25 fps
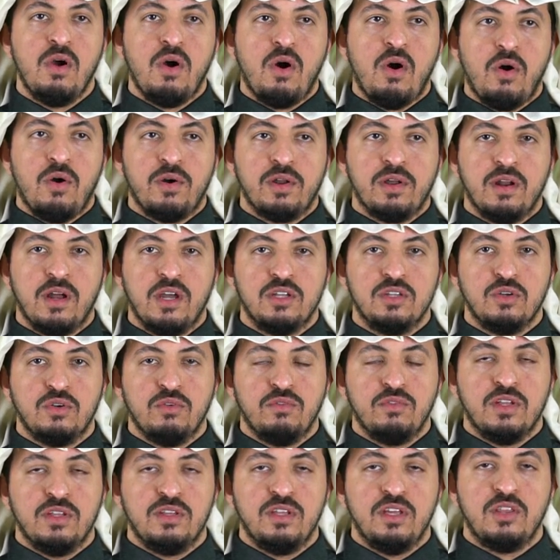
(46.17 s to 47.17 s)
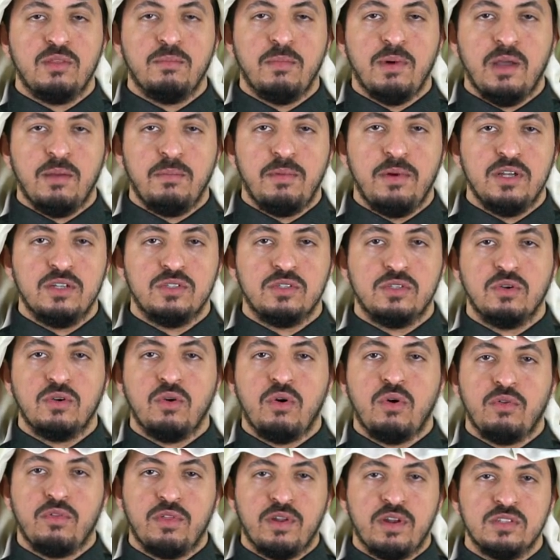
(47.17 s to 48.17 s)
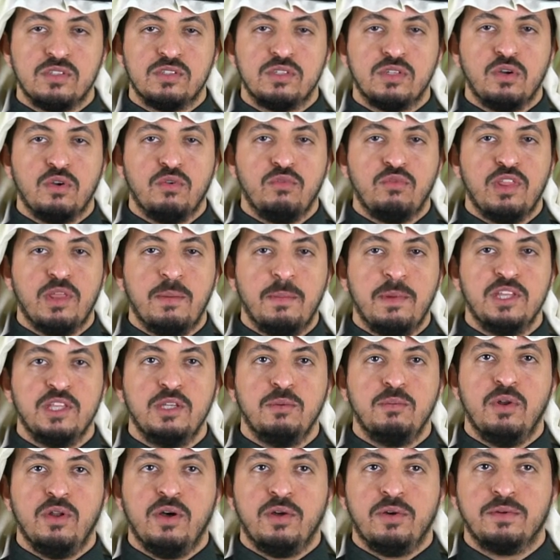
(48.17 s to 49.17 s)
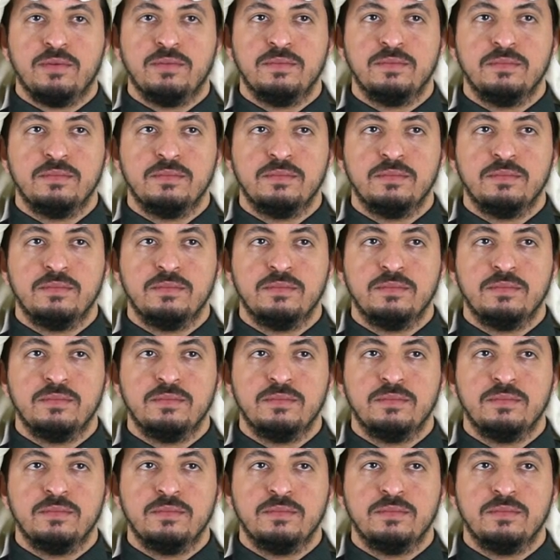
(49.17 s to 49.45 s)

or grinding of the teeth by bracing or thrusting of the mandibular.